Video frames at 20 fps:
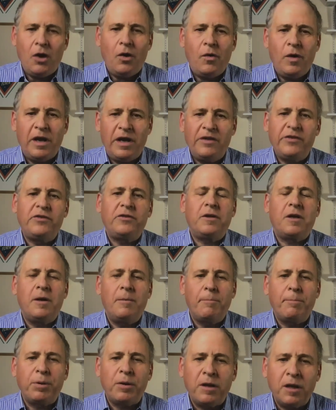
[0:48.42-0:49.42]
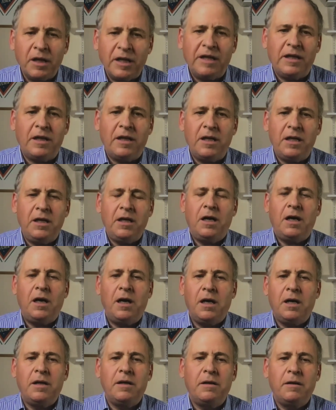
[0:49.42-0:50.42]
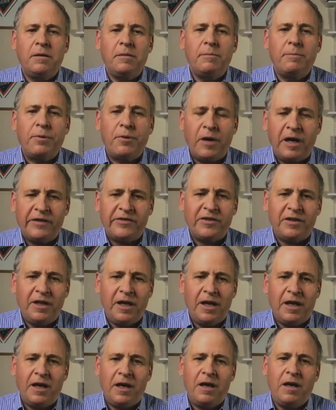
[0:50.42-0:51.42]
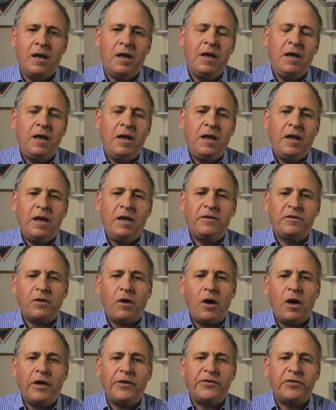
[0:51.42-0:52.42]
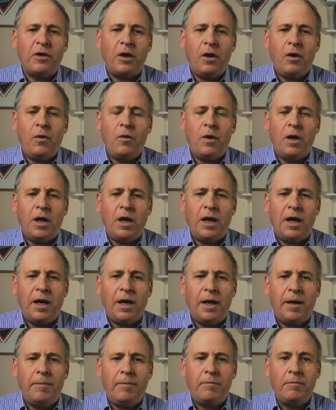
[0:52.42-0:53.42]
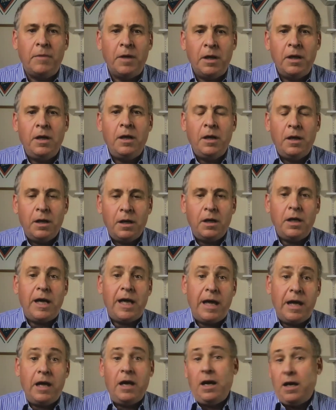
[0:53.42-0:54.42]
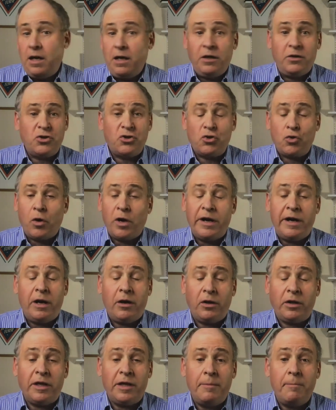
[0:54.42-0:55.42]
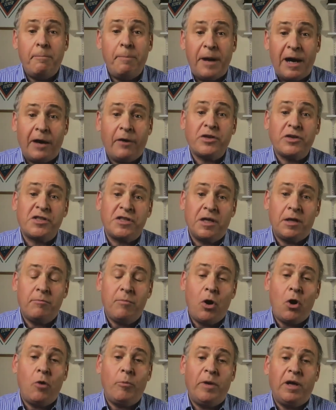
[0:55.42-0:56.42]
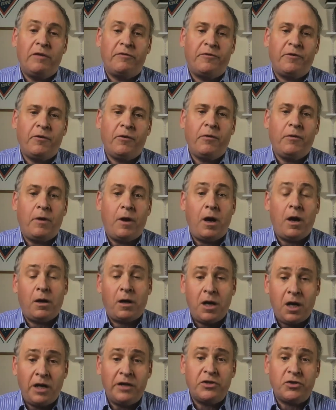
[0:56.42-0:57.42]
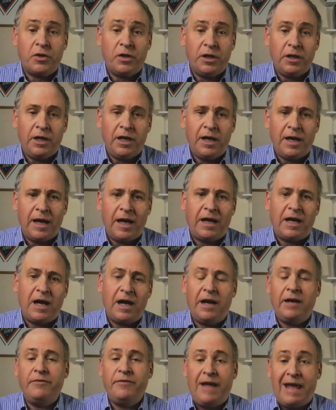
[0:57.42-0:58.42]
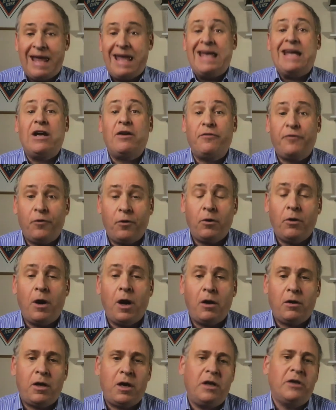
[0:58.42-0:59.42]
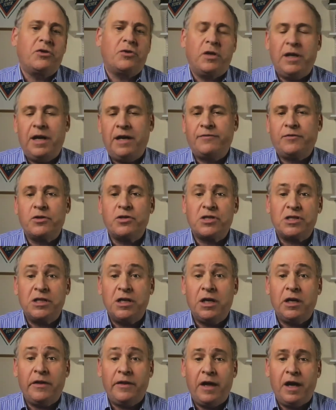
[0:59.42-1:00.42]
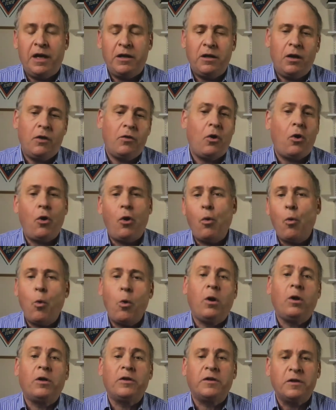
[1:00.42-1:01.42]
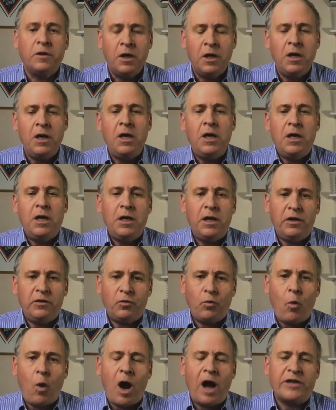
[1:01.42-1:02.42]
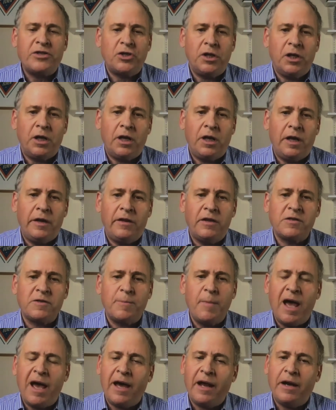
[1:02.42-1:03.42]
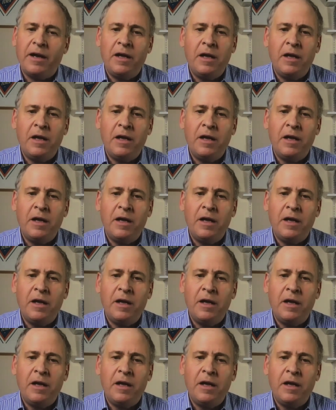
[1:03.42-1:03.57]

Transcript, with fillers: it is completely unprecedented. It's also um, a, an extraordinarily embarrassing moment for our country. And I kind of ache for our country after seeing that. You know, the whole world is watching, and this man